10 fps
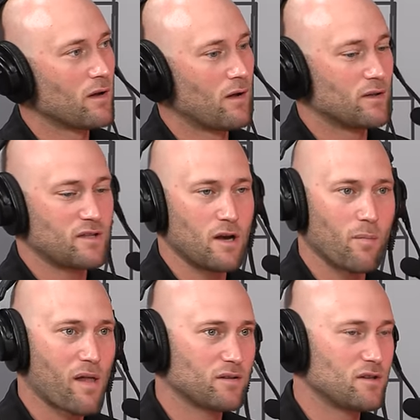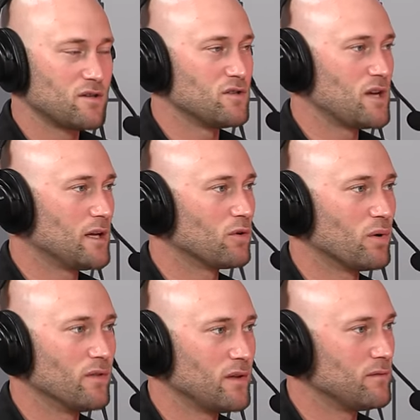Uh, senior ballistician Jaden
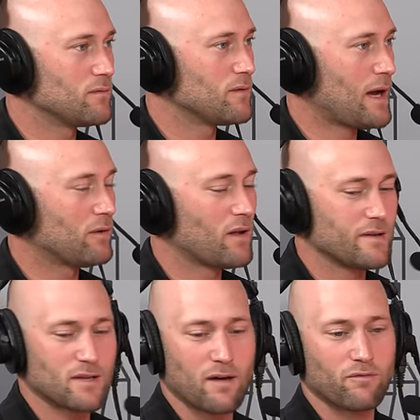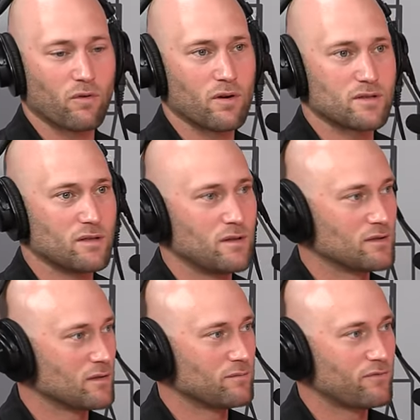Quinlan outlines that for us and
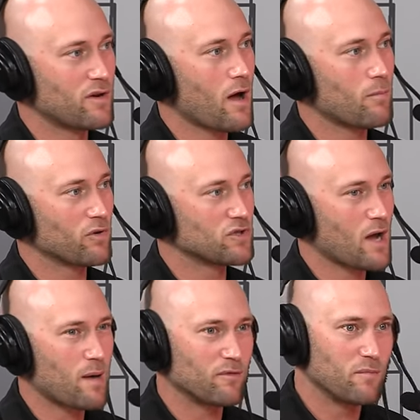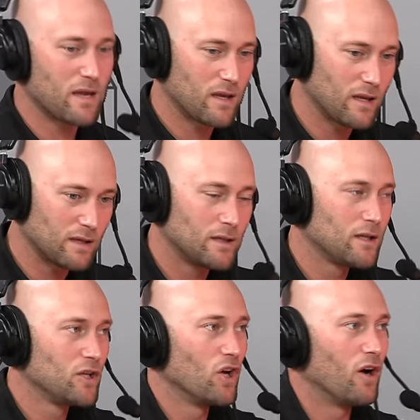does a phenomenal job of making it
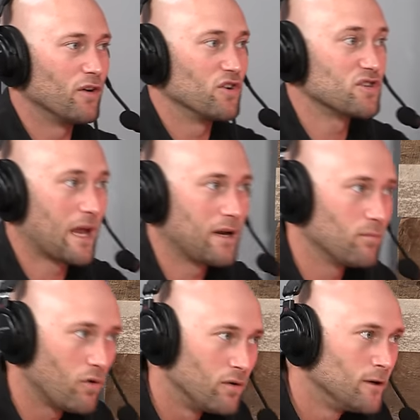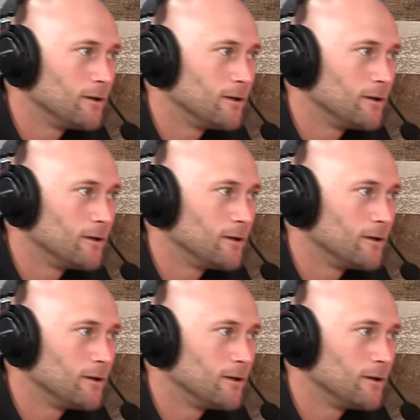understandable.